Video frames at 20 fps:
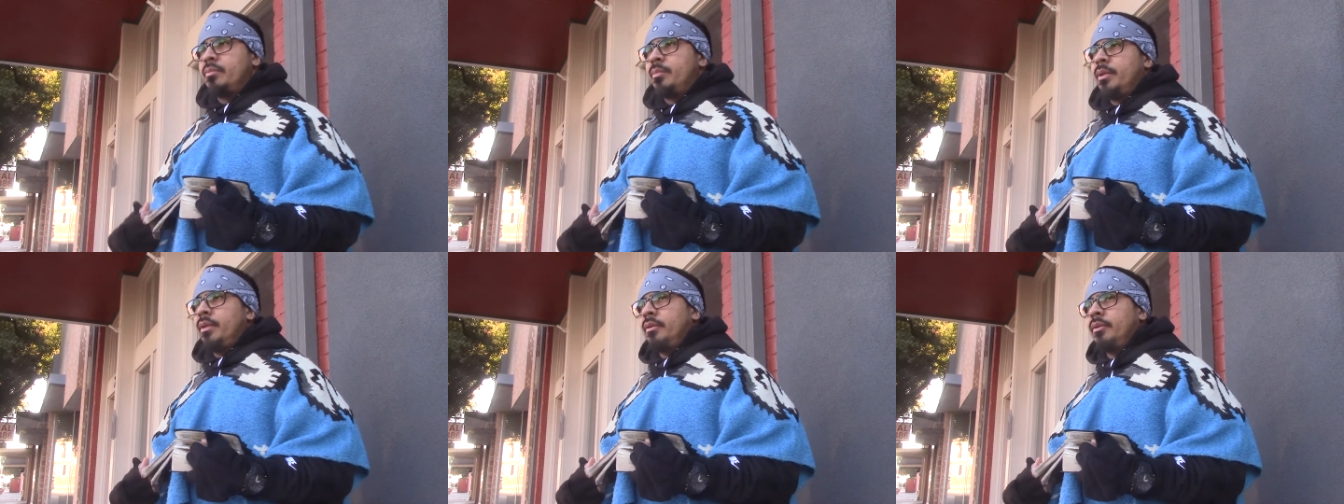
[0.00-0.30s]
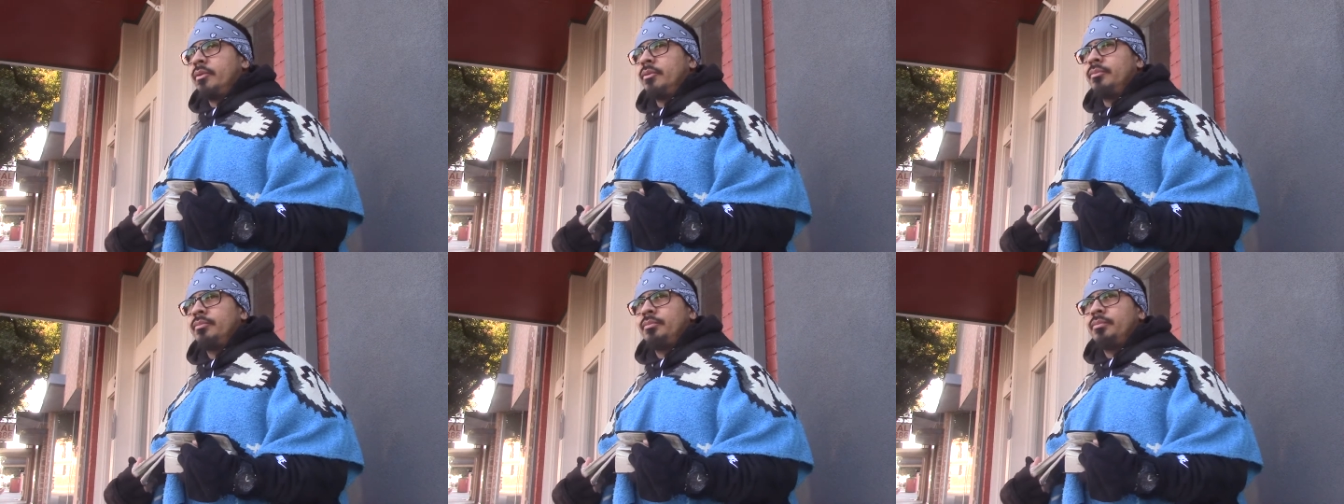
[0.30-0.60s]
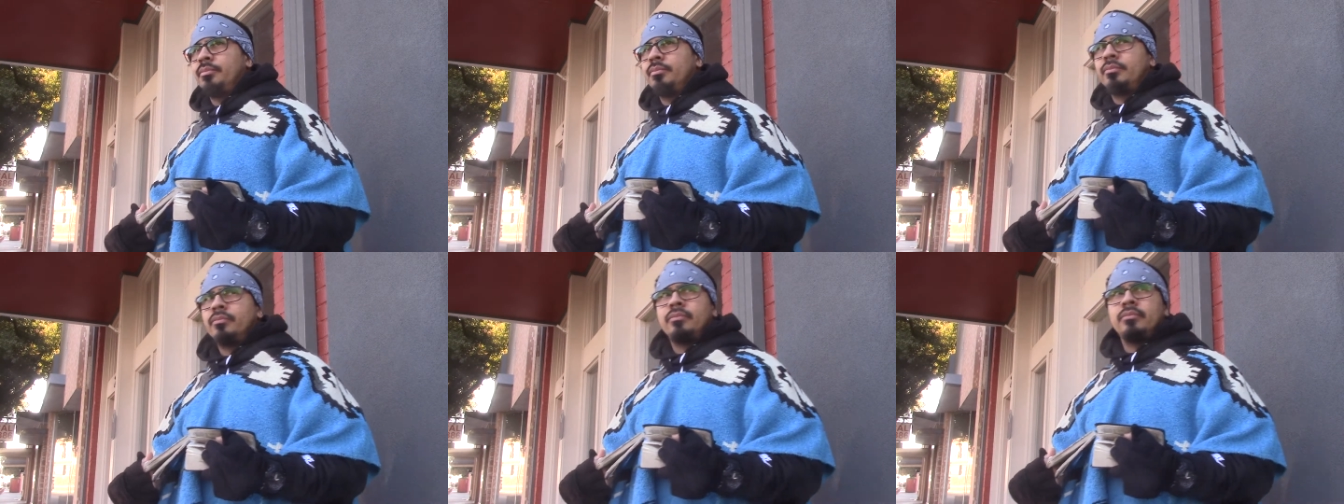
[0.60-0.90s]
man.
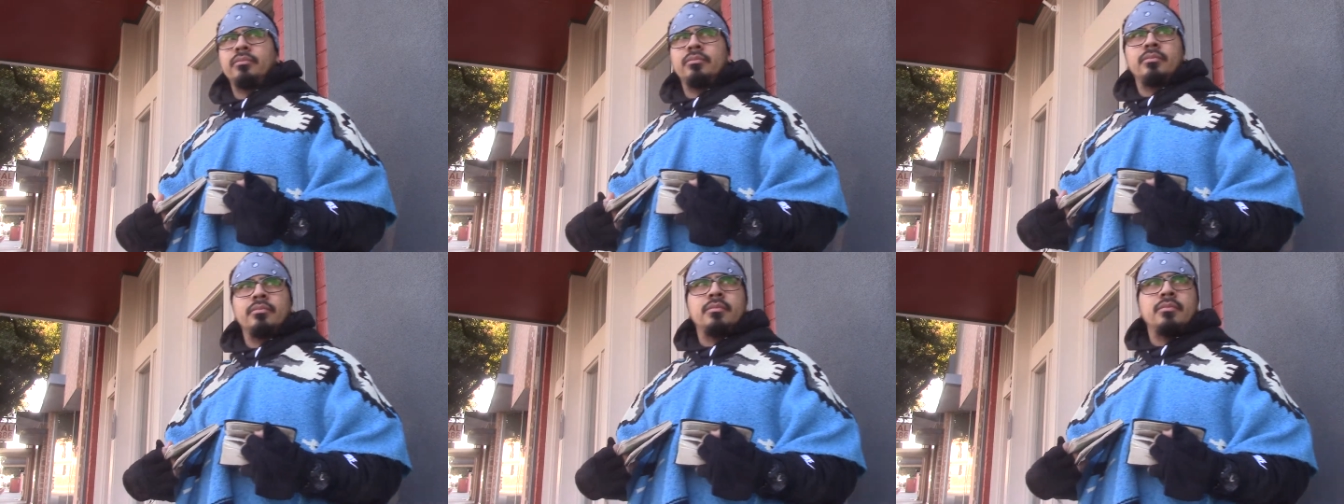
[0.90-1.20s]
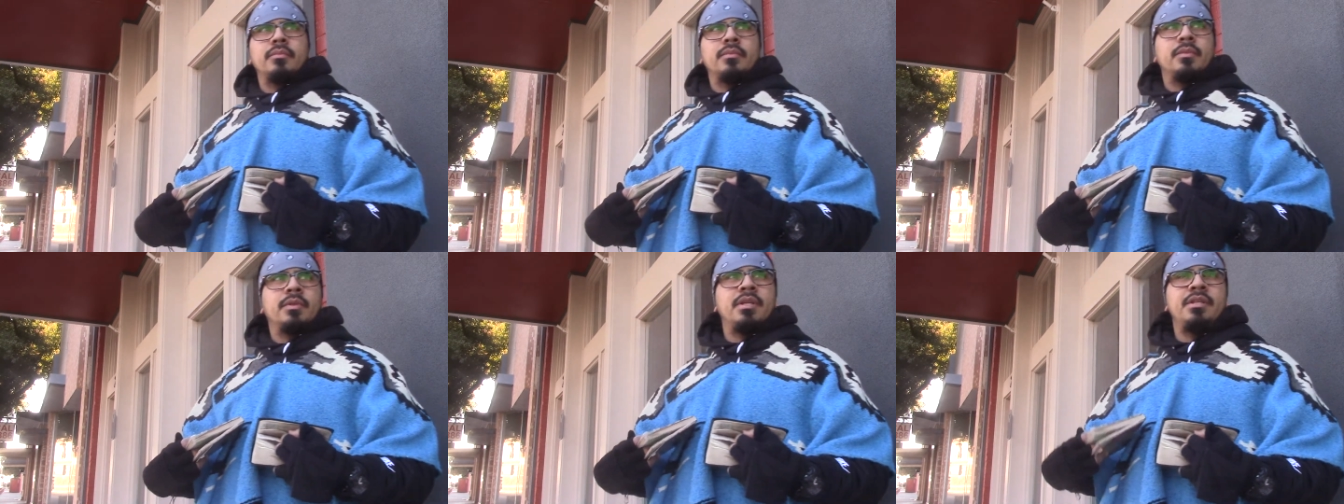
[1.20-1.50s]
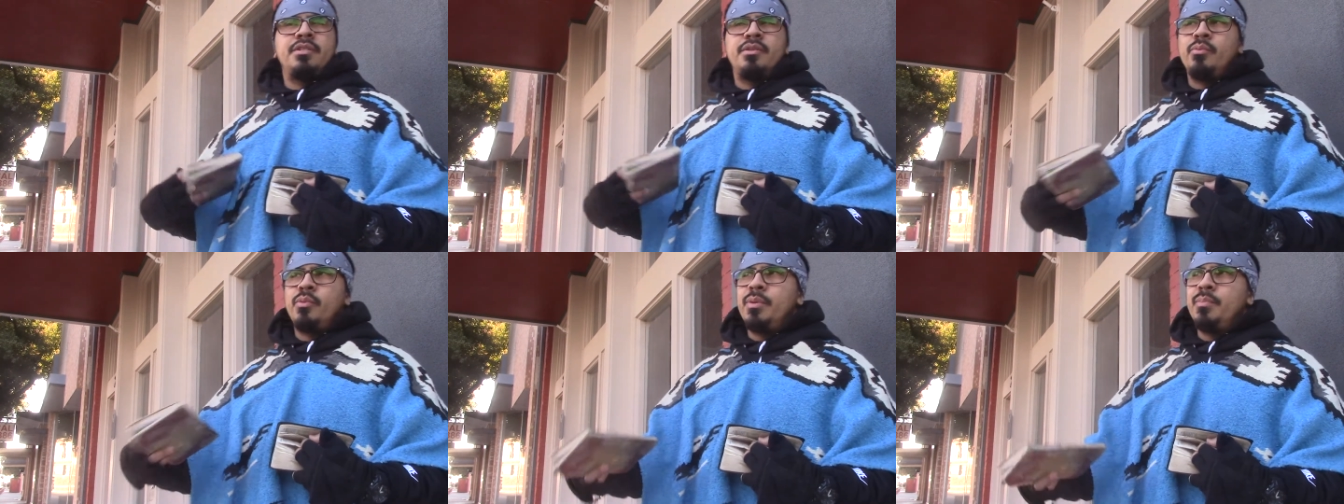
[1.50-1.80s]
You
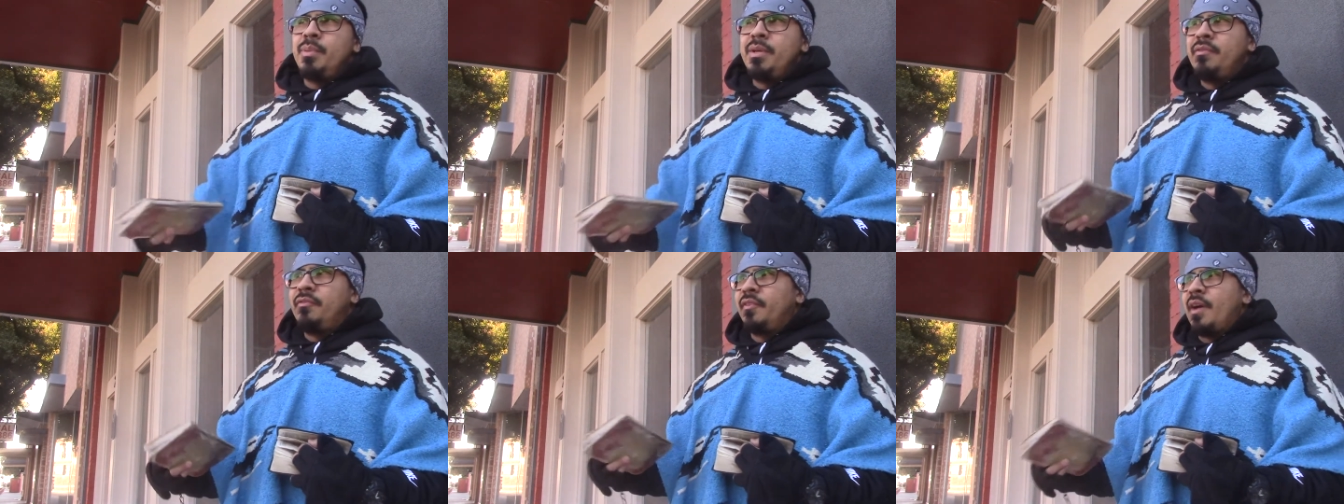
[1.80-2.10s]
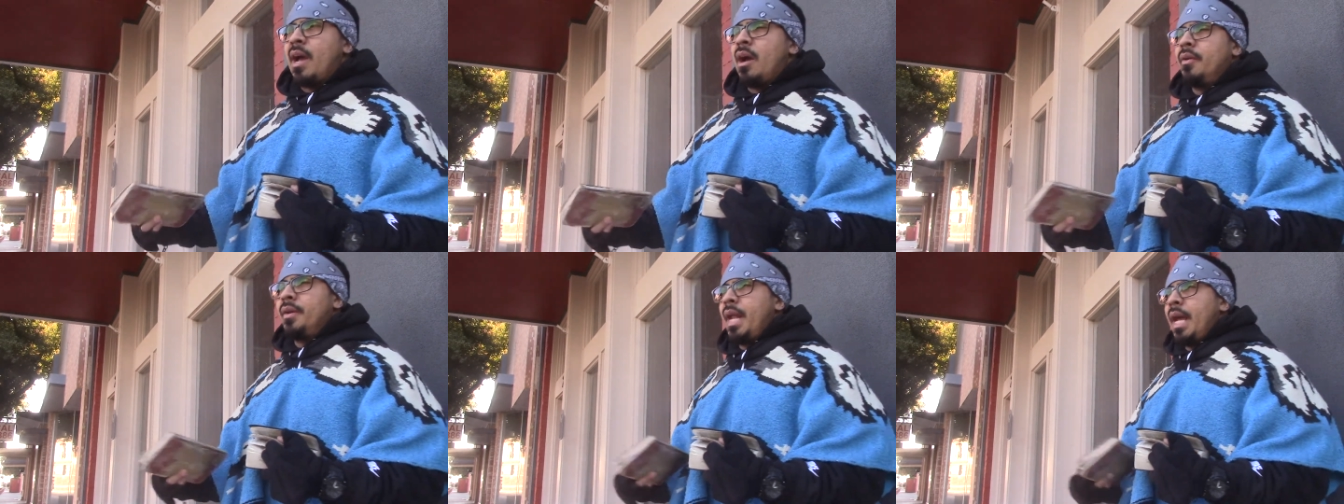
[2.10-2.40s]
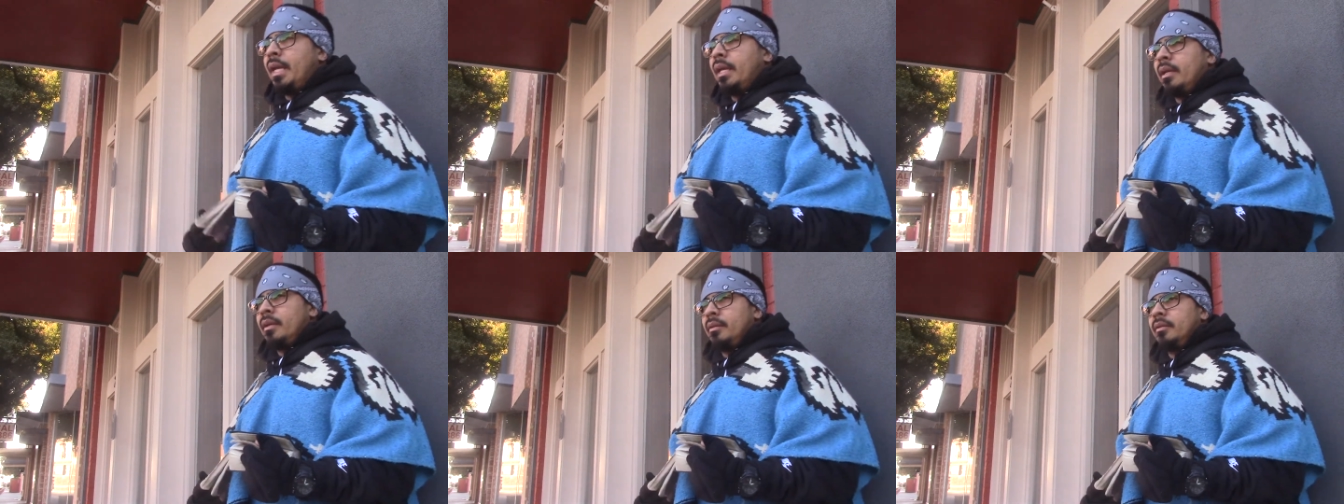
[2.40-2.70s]
see, we be found
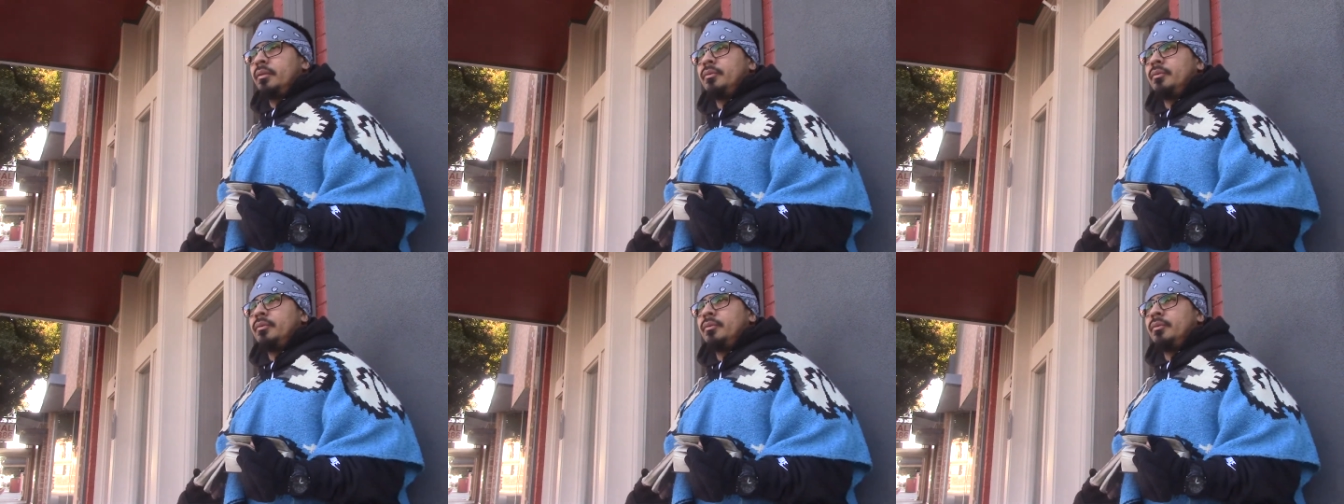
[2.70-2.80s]
naked